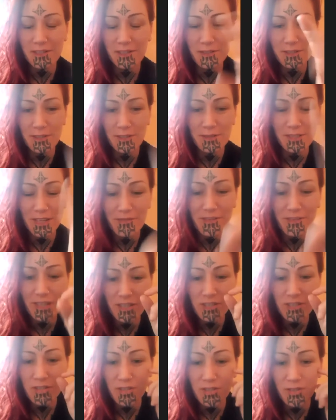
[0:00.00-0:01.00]
because I was having
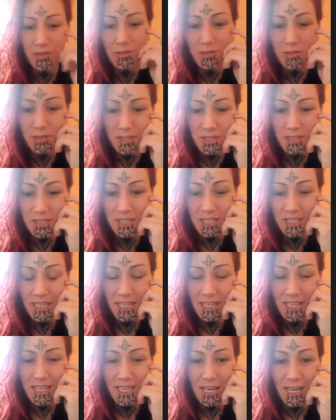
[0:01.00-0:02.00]
issues,
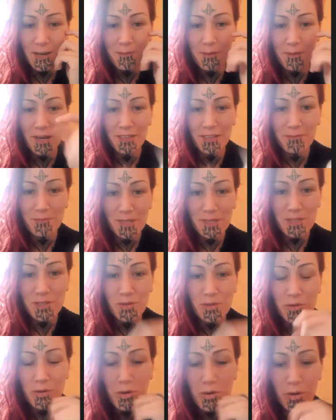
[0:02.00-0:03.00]
I missed
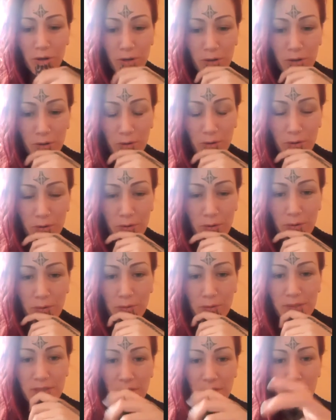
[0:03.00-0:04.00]
your korero,
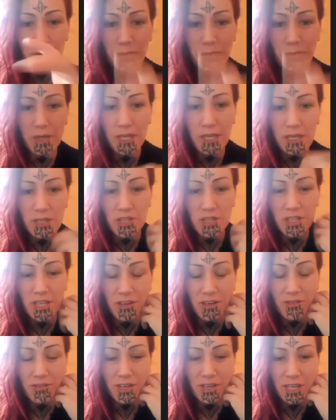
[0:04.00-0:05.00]
so we are
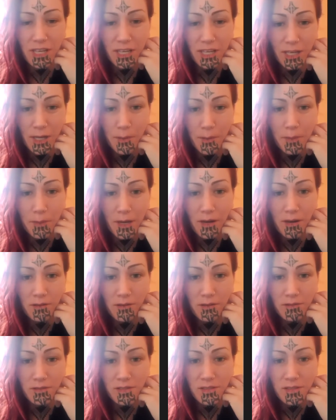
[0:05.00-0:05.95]
sharing about...